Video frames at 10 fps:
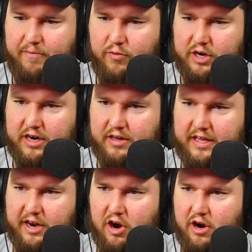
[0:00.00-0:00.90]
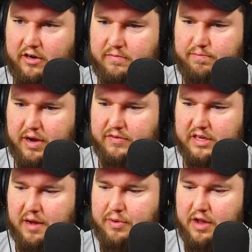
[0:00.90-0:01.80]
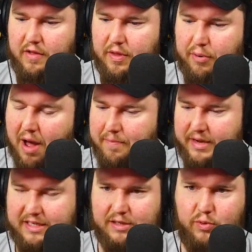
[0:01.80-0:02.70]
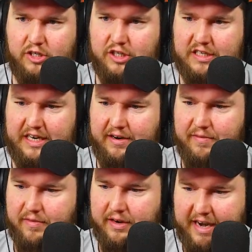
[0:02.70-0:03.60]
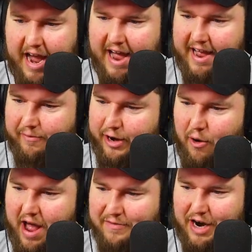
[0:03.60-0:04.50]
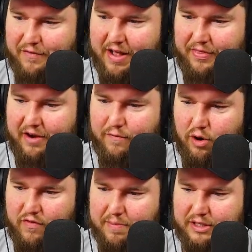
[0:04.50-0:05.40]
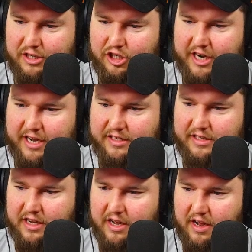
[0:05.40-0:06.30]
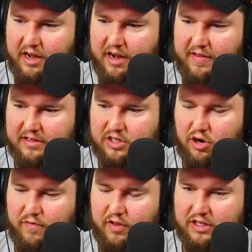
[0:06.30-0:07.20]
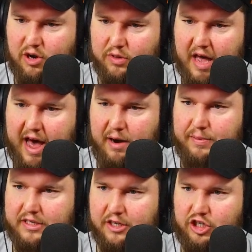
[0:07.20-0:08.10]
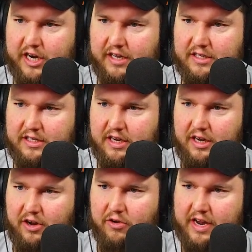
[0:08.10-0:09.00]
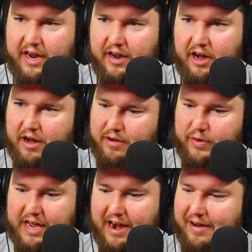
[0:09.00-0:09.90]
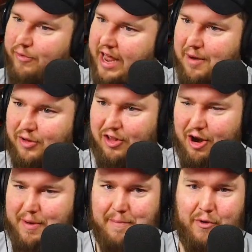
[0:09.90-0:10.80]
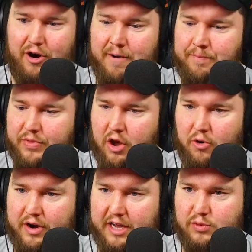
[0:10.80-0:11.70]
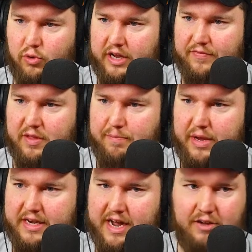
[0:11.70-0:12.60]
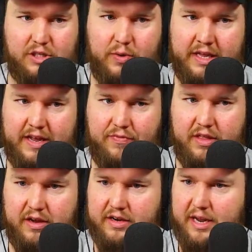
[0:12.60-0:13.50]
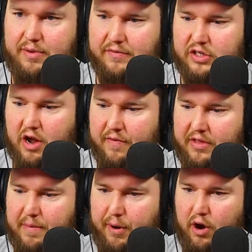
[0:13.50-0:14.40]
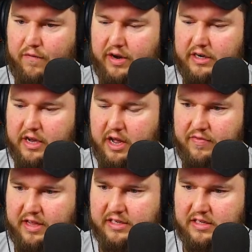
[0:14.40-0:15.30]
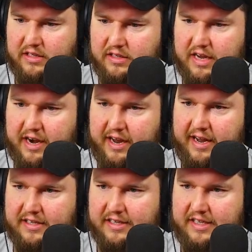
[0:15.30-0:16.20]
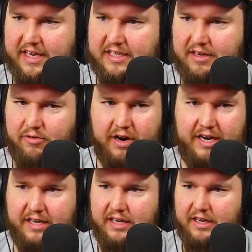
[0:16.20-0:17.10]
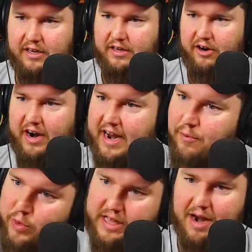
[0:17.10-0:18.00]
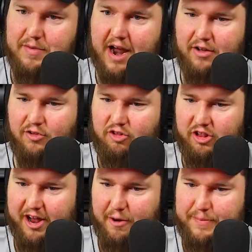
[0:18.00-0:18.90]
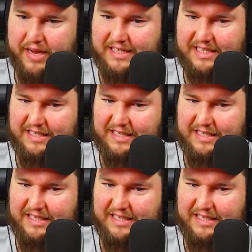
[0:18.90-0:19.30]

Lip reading: we're going to get our buffs up. The problem is we're just we don't have enough in there. 45% chance. That's 30. Let's go with the higher percent chance. Okay. We got him a little bit more. Oh, nice. We'll get the beat down so we can get the debuffs on there. Perfect. This kind of hits decent, right? All right. We got him down a little bit.